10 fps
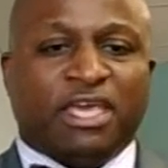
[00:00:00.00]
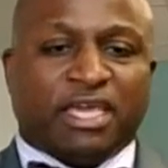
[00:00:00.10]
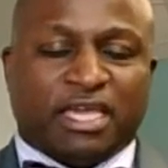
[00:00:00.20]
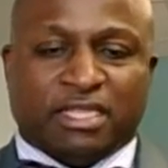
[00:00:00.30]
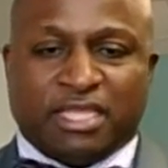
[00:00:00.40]

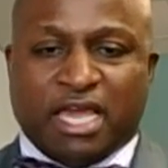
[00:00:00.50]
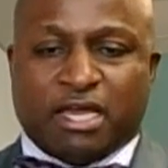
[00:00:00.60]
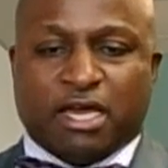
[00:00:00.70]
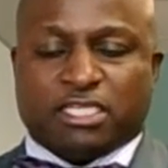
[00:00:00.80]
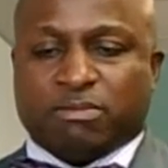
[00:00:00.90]
get that
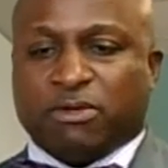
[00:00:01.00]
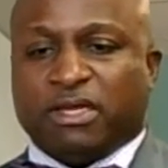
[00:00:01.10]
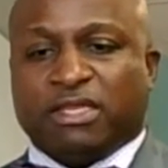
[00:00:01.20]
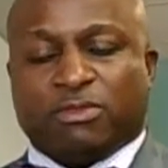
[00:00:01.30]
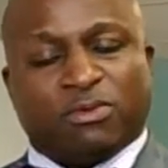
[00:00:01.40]

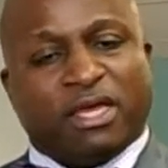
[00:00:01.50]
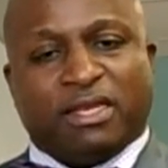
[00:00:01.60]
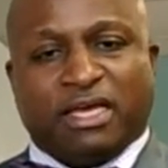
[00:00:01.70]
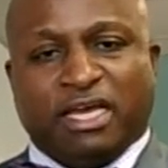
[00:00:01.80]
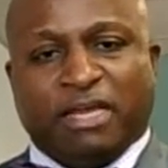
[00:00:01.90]
customer through that
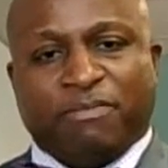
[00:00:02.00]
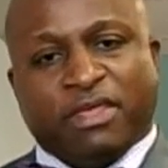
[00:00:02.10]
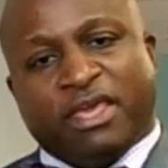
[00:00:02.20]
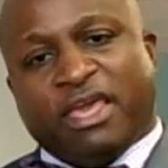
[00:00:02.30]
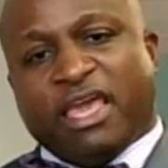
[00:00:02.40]
line,
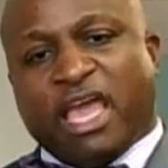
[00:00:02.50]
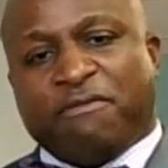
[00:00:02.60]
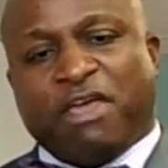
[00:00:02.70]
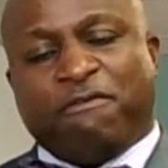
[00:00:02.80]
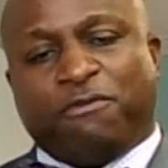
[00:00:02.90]
and have
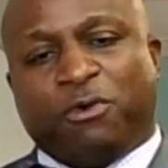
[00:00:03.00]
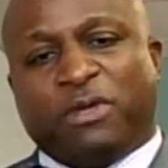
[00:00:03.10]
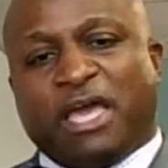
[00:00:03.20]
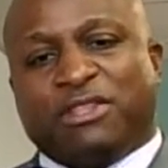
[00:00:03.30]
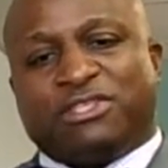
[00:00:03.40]
that food
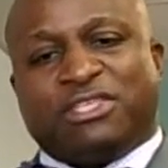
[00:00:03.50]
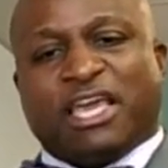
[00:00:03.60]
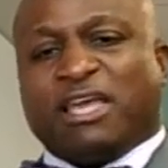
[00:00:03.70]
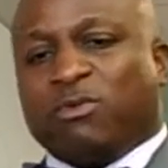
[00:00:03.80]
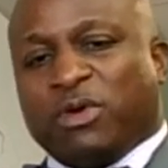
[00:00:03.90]
at the
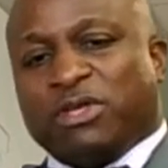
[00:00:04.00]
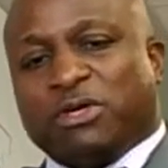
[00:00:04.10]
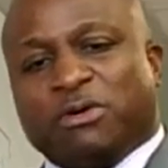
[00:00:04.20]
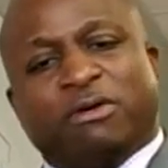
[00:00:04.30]
second window